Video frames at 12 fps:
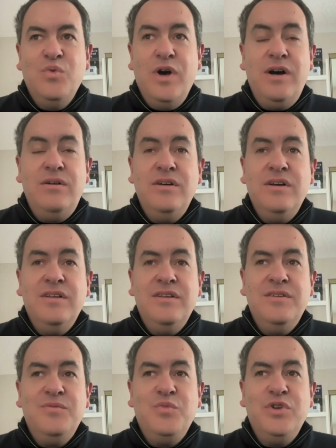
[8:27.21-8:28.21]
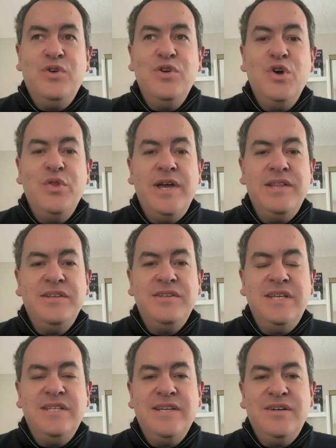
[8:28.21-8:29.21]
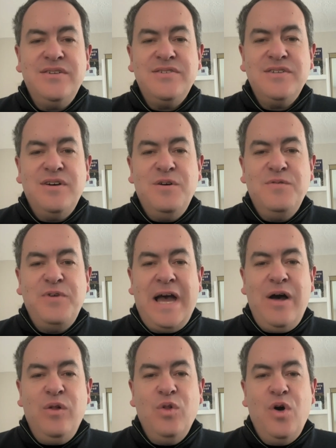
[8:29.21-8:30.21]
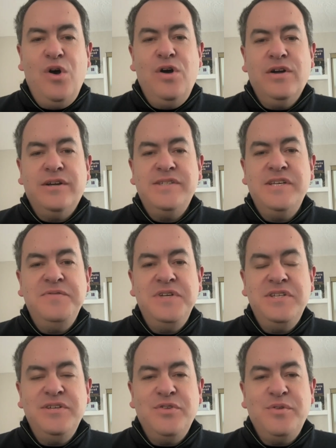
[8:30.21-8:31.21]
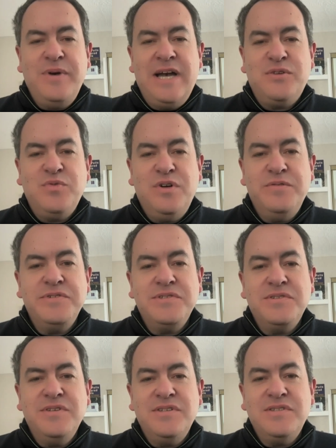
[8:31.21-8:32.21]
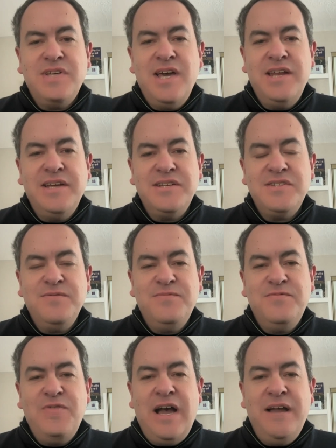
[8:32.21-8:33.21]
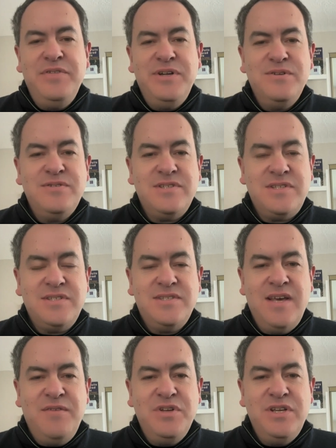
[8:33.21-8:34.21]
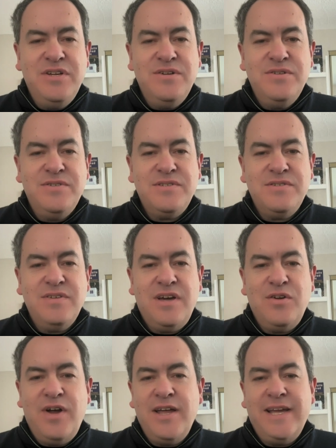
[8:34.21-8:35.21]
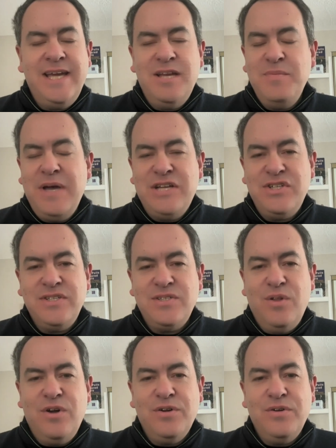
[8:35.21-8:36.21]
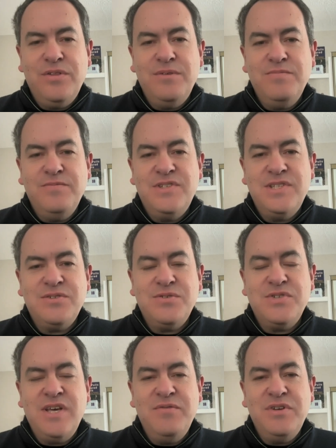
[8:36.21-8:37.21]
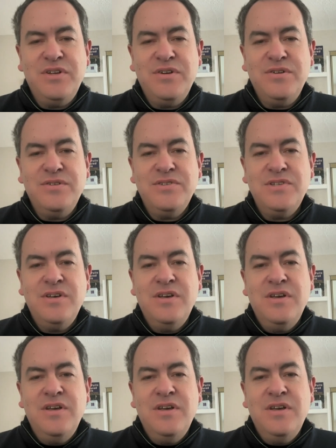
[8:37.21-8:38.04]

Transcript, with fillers: Well, we don't know yet the details of how long a TV deal the Pac-12 is is getting. Is it five years? Is it seven years? I don't. I can't imagine it's longer than six or seven years,